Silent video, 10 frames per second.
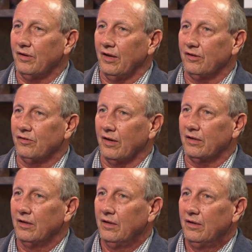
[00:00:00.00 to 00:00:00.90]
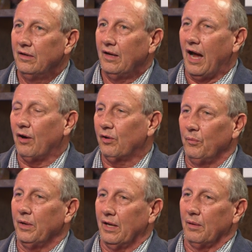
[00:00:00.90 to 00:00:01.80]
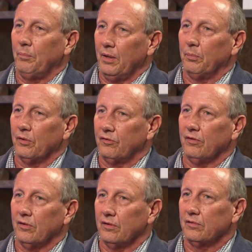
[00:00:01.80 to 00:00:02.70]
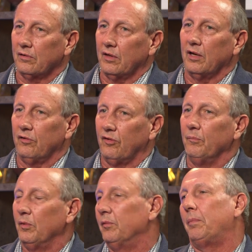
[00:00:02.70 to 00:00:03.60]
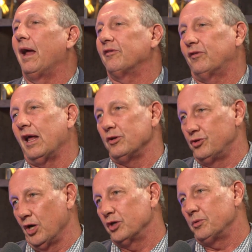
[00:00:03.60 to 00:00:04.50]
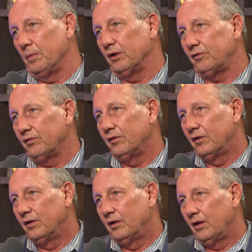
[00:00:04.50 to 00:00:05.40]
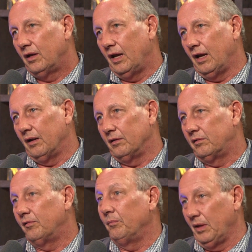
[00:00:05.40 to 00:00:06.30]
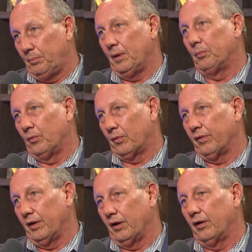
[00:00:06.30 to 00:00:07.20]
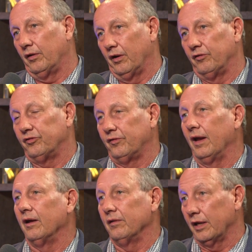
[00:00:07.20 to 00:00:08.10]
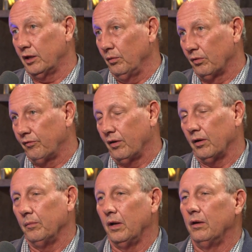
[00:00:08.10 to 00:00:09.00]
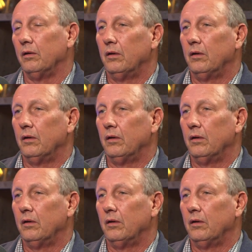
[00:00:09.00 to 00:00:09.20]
And it's like, how can we get people to move past that judgment and to meet people where they are and understand, like you were talking about,